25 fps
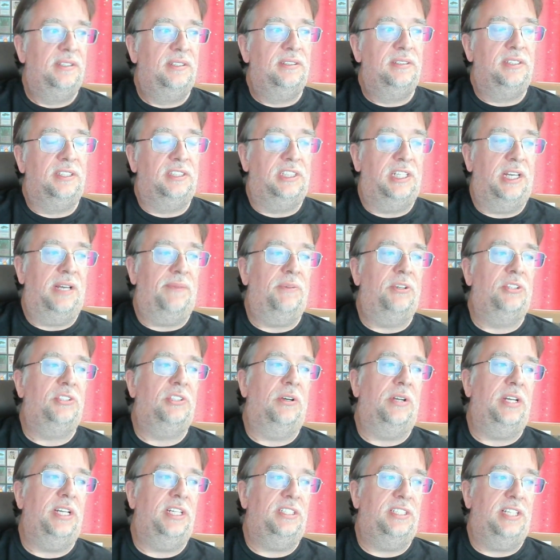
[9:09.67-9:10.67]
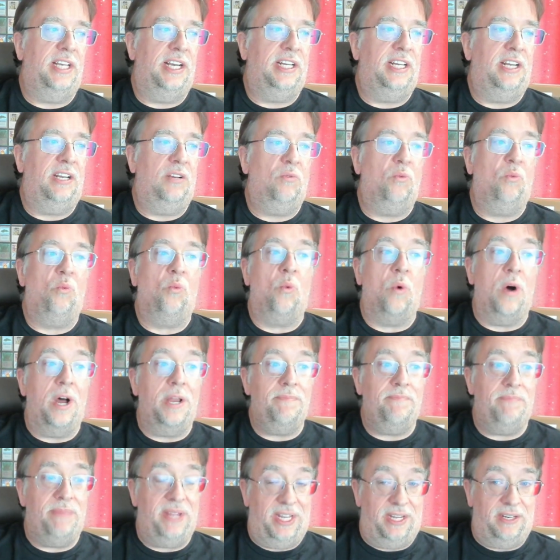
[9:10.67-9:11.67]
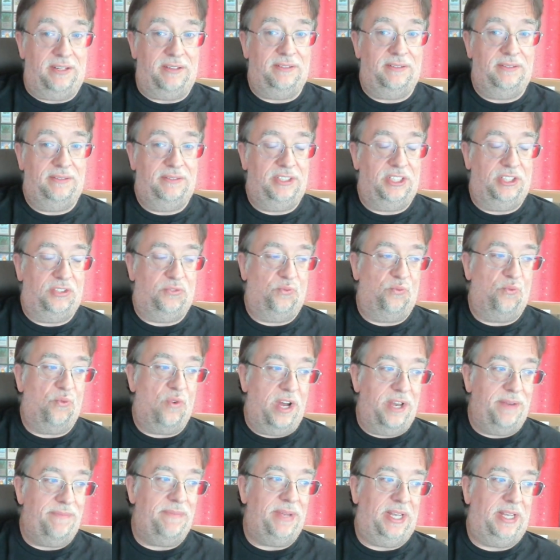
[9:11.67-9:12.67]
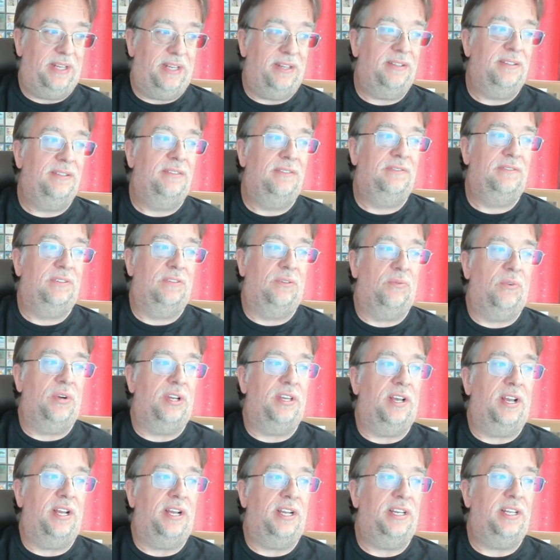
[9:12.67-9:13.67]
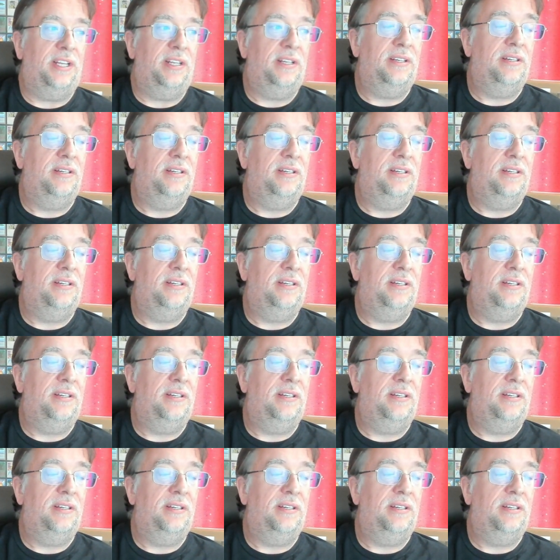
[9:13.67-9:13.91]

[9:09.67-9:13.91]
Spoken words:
December 22nd, one bid, just one bid for 190.